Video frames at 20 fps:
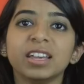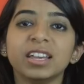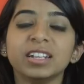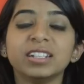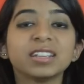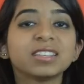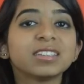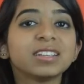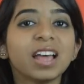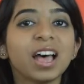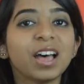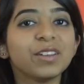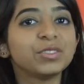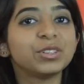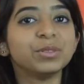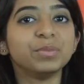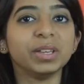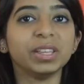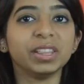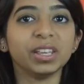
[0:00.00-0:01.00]
It doesn't have
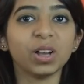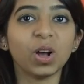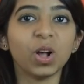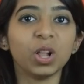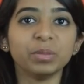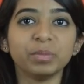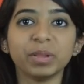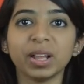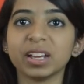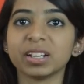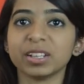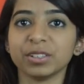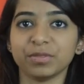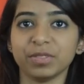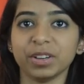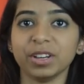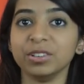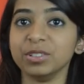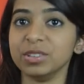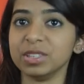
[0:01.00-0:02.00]
to be the all-black
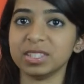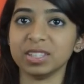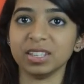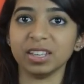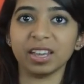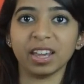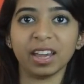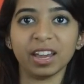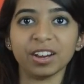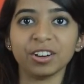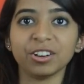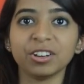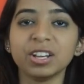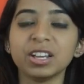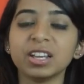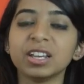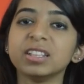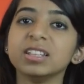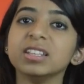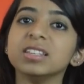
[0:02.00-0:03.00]
affair you see here.
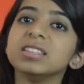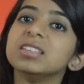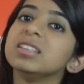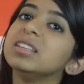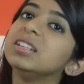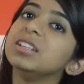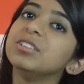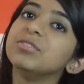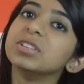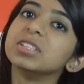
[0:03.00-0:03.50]
The CD